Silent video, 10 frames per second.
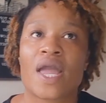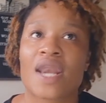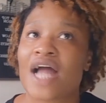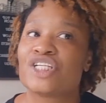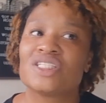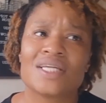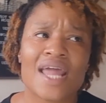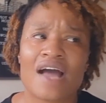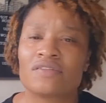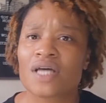and I just didn't
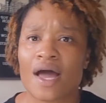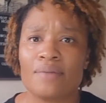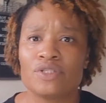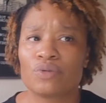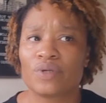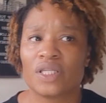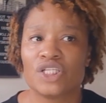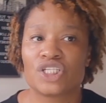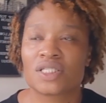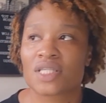have time to really
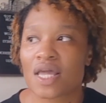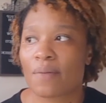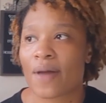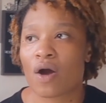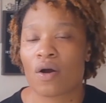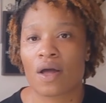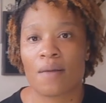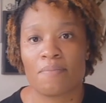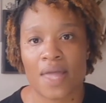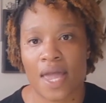just think about a
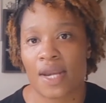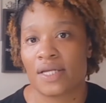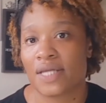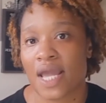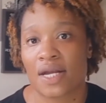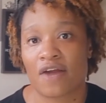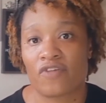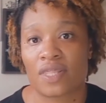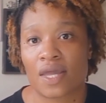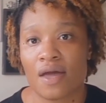man and date and
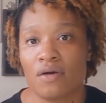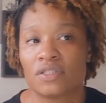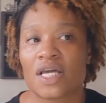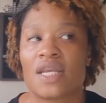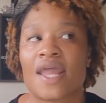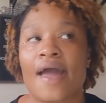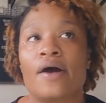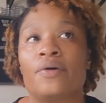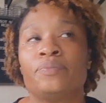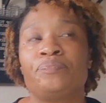everything else. And
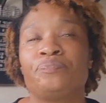now